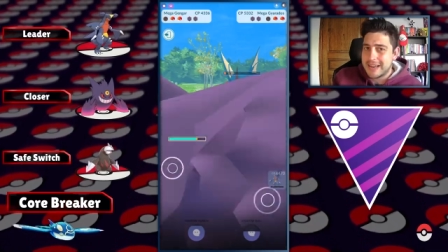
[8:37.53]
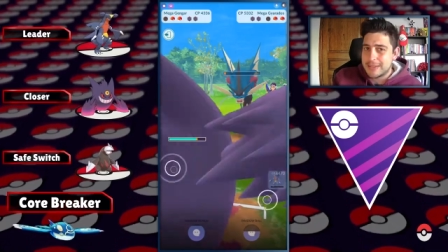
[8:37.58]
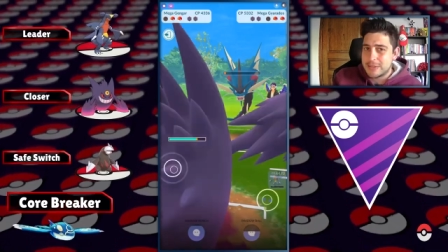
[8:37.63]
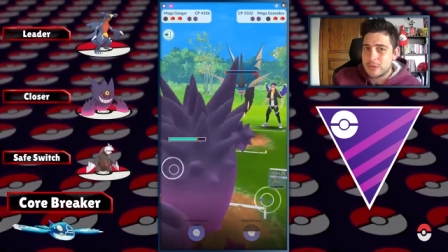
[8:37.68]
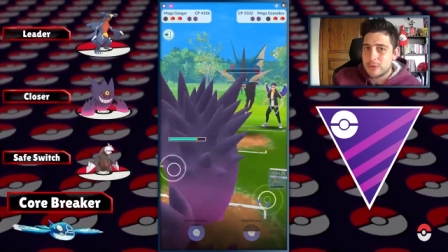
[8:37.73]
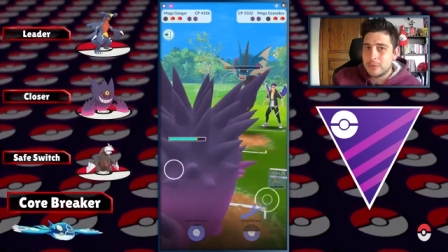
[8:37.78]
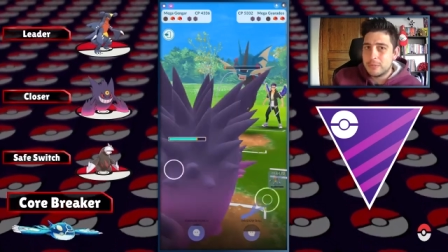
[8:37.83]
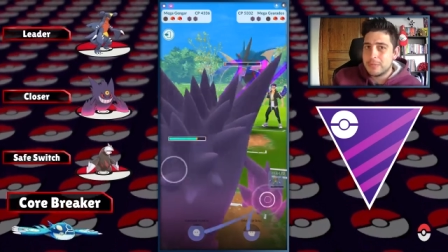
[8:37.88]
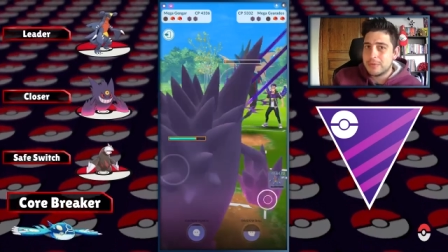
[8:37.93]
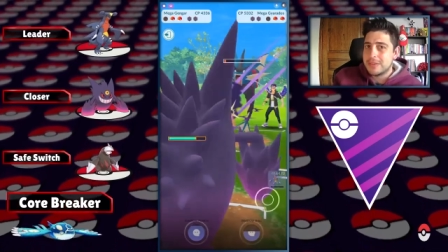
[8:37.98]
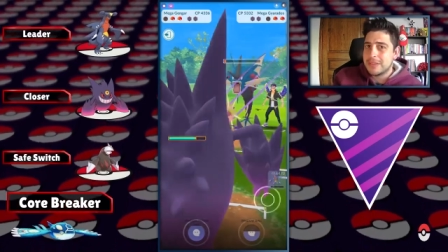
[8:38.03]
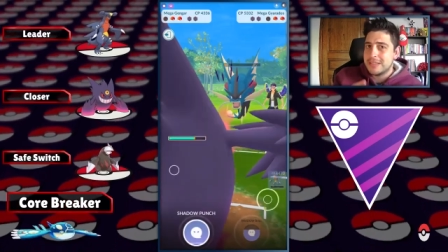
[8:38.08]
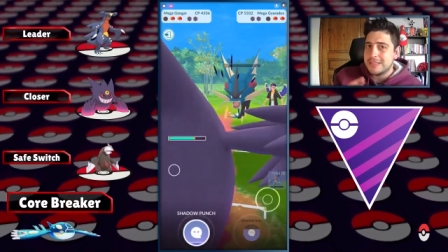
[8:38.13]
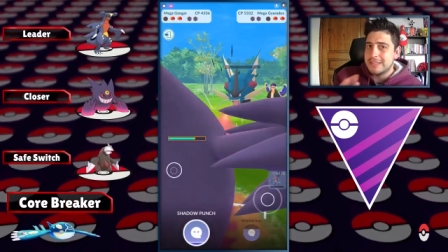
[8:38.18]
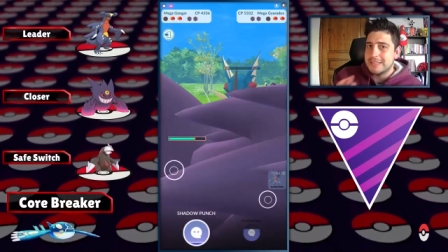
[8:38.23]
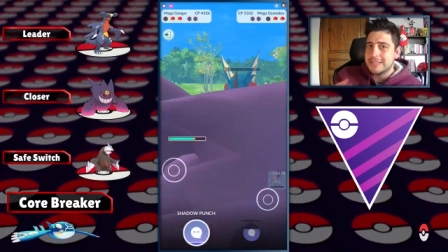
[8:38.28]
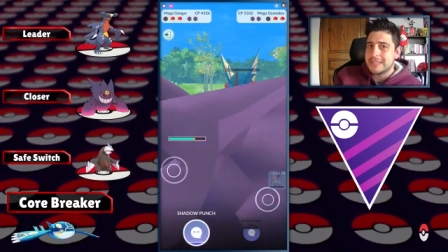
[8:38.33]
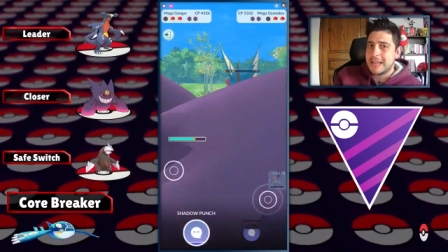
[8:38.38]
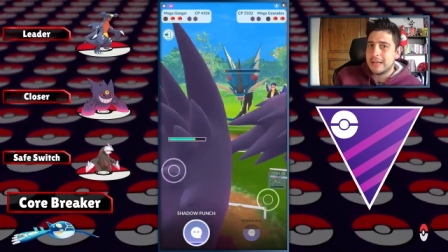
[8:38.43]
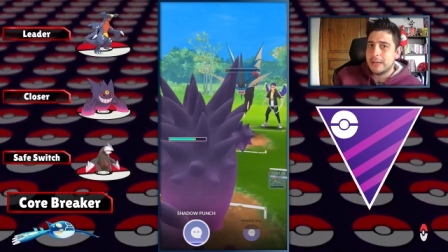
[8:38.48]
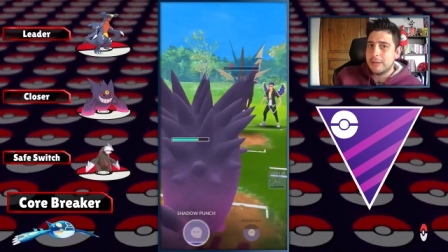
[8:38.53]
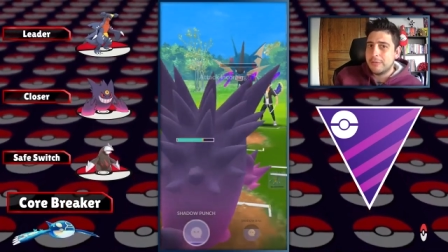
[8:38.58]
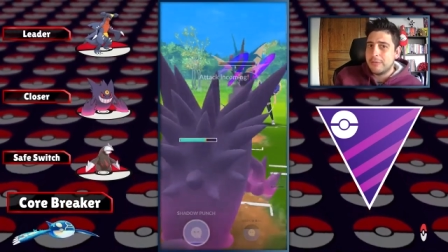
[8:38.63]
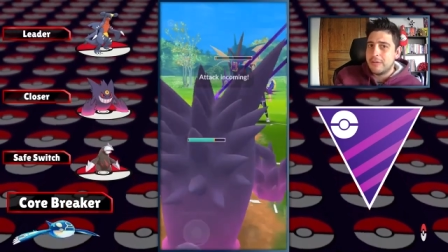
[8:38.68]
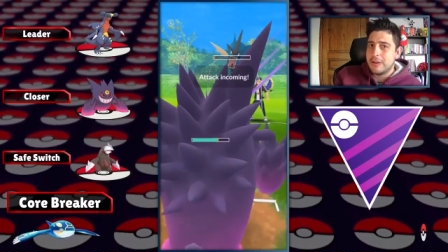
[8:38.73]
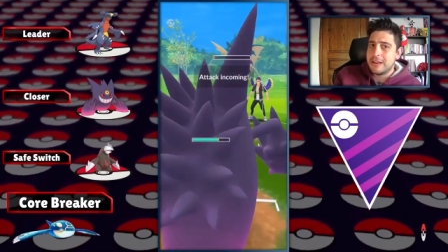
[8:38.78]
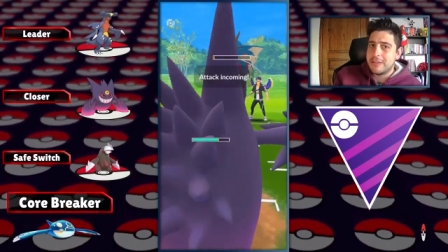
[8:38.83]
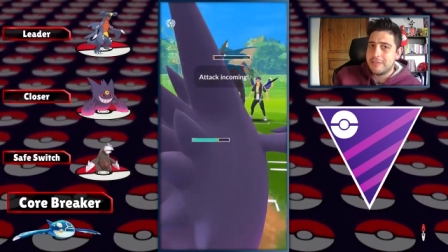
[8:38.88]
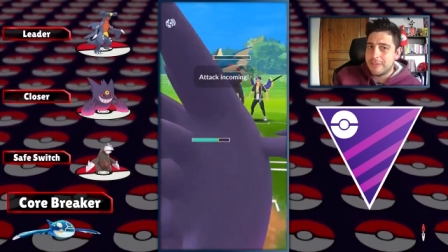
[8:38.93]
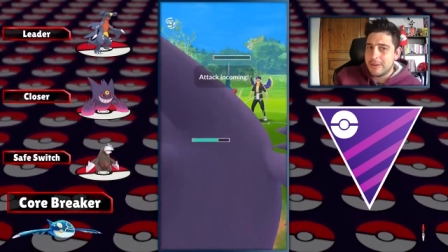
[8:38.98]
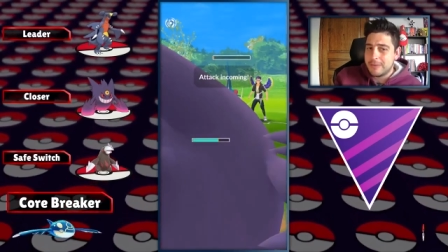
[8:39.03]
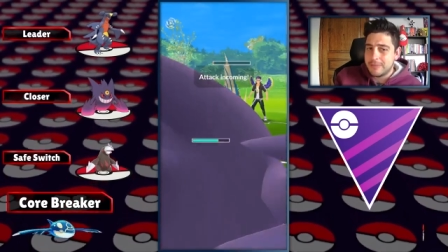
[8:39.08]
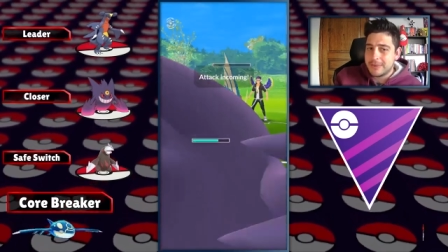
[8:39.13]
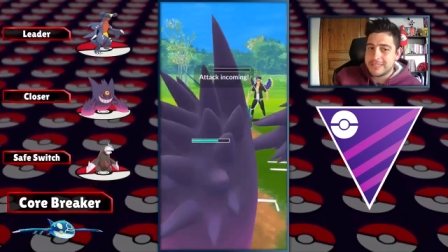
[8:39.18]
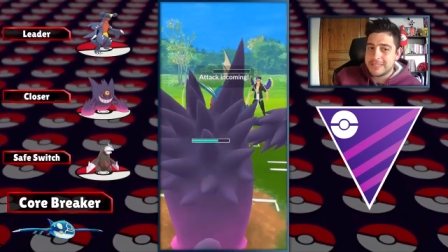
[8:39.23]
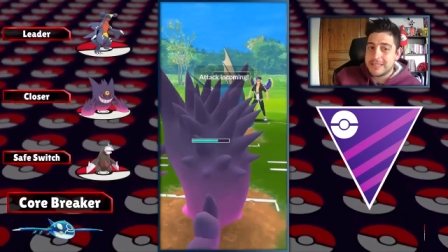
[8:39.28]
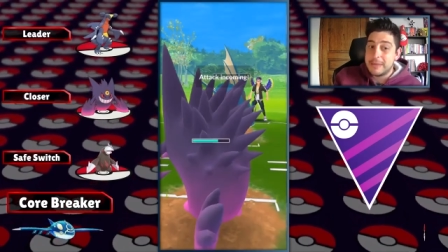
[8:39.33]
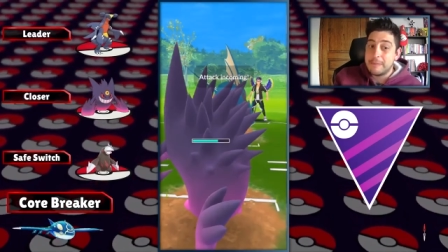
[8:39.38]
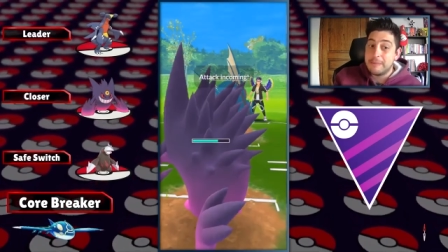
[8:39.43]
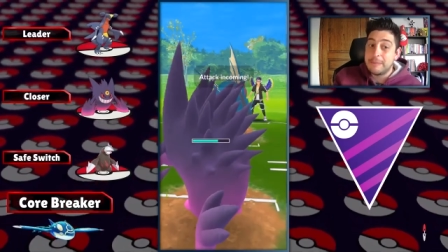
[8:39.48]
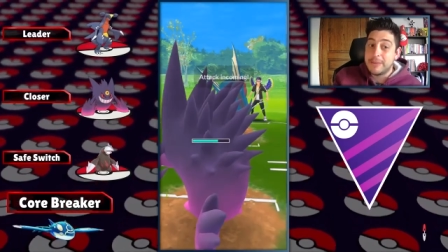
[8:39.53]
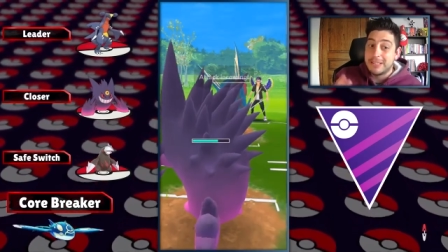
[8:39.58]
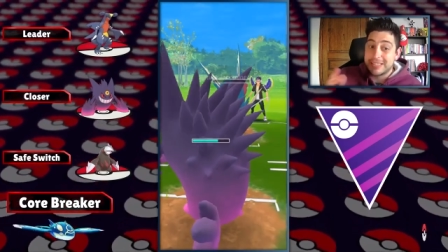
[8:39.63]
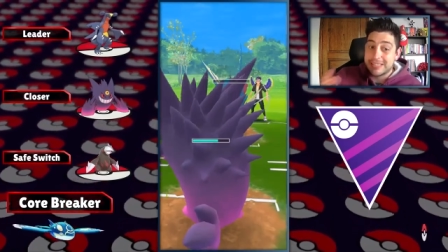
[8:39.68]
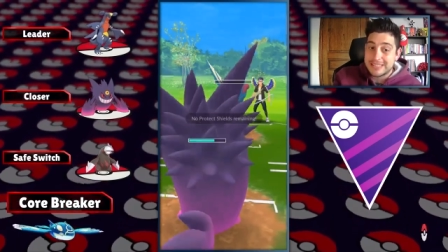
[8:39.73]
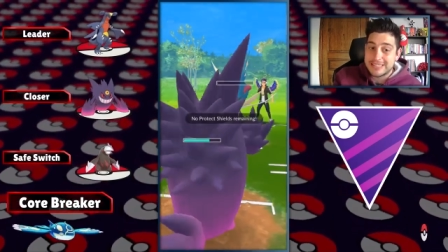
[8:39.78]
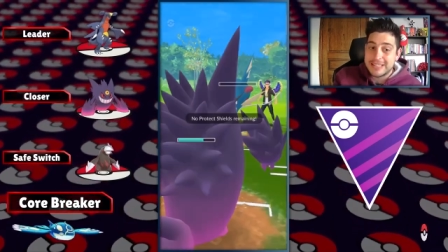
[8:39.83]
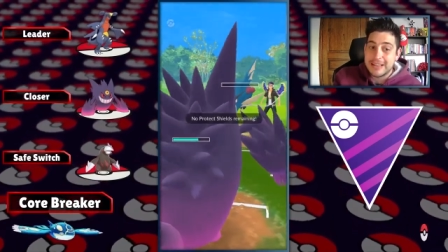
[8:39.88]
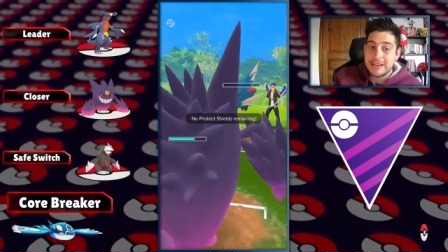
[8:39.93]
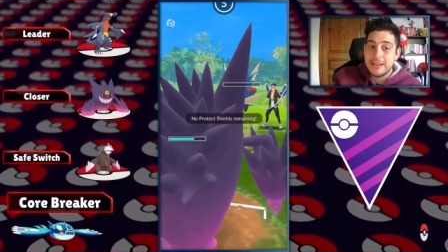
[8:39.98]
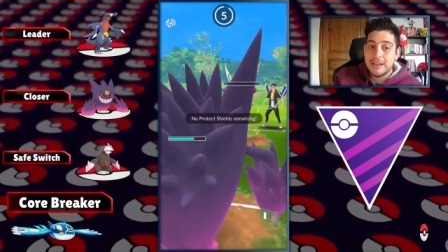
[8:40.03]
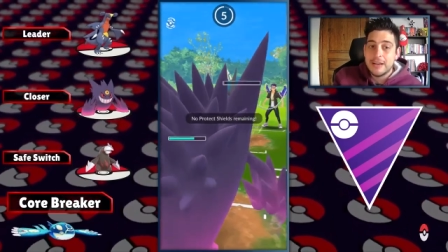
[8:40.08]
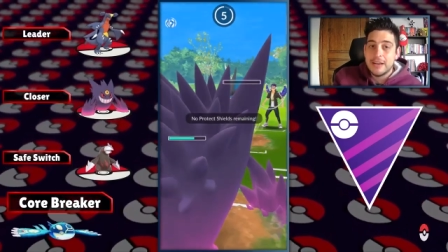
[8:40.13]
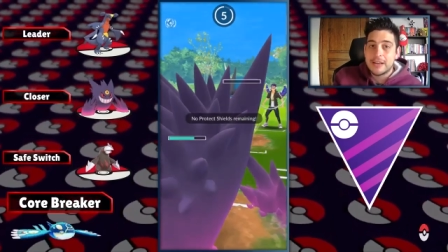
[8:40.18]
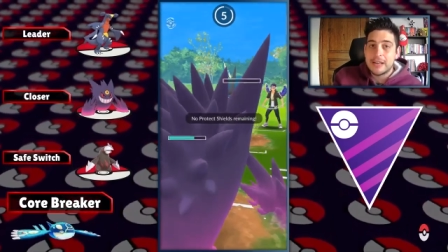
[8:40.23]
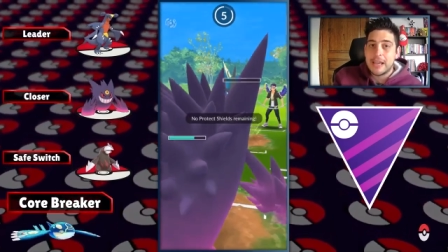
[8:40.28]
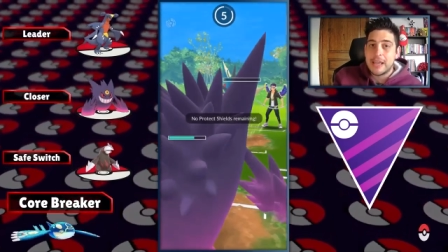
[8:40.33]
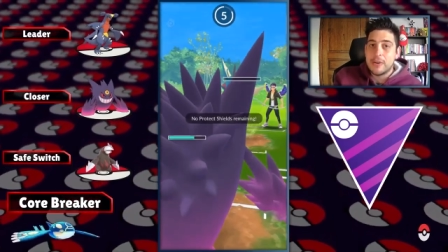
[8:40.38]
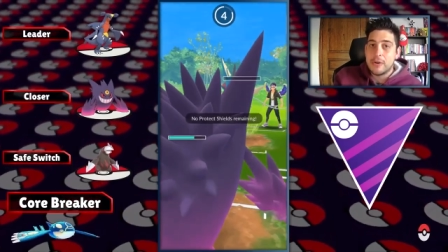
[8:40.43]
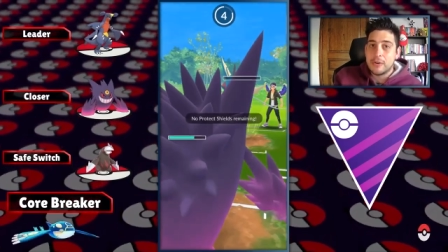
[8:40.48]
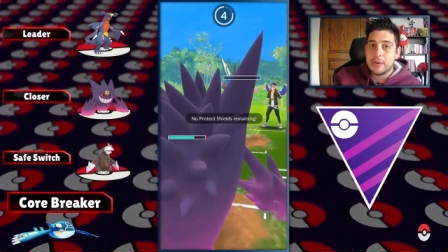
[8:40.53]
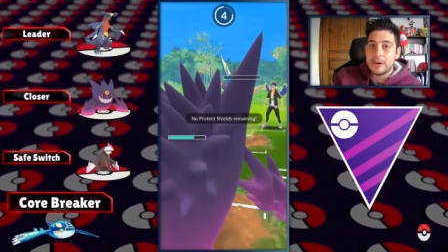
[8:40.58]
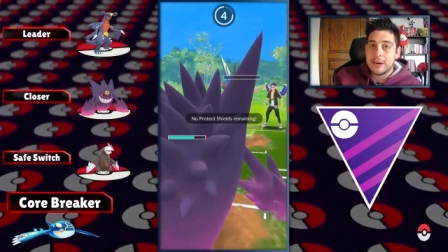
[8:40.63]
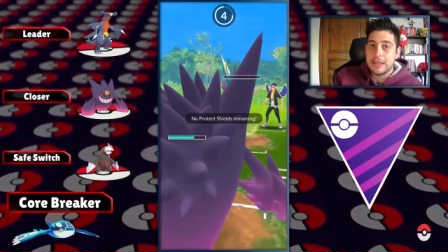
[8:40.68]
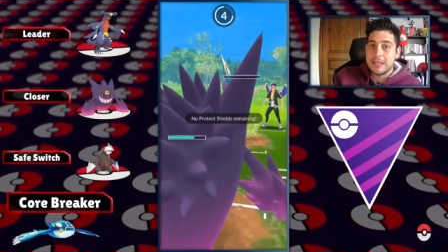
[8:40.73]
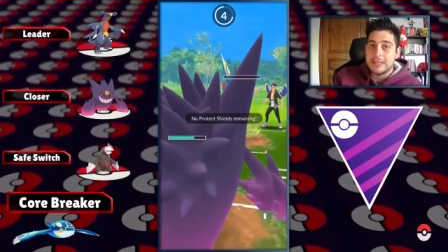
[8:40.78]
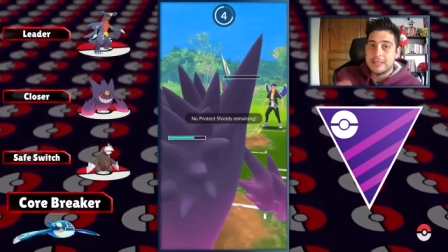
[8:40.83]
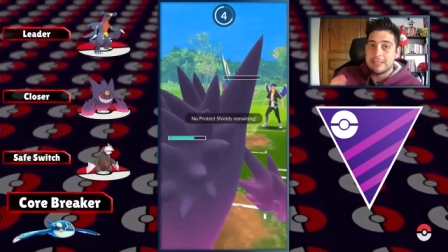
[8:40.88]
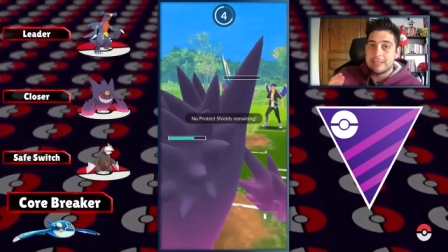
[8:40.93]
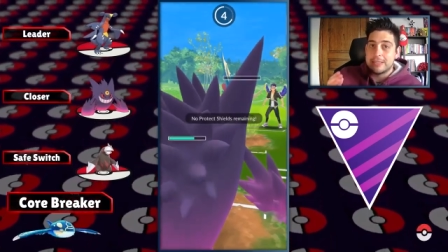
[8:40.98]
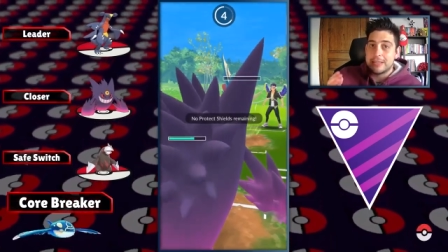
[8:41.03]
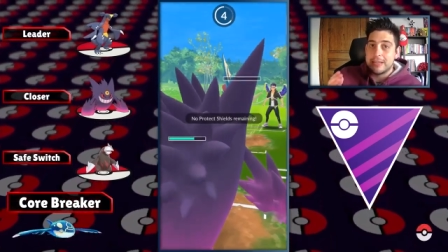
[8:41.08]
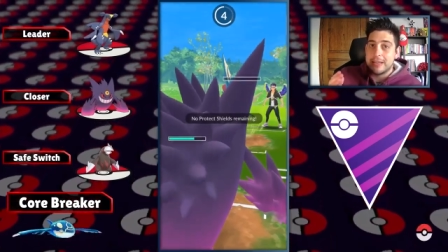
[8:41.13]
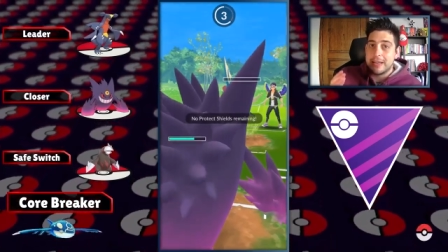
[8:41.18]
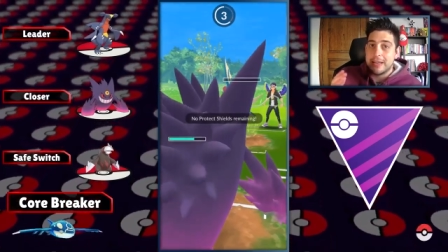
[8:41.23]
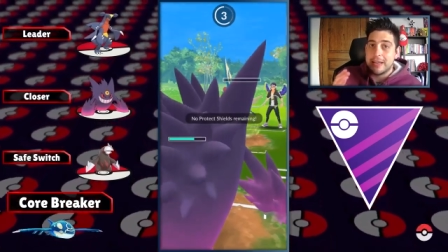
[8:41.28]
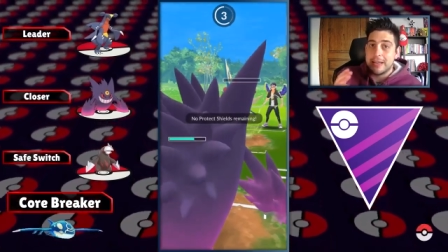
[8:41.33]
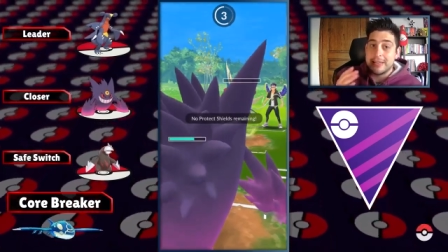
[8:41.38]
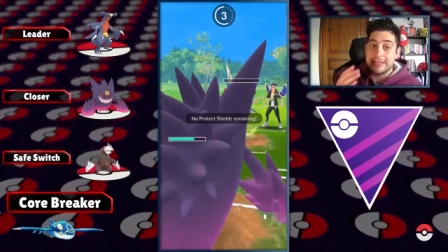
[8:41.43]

Zombie, this is kind of an even matchup, but still Kyogre it's, uh,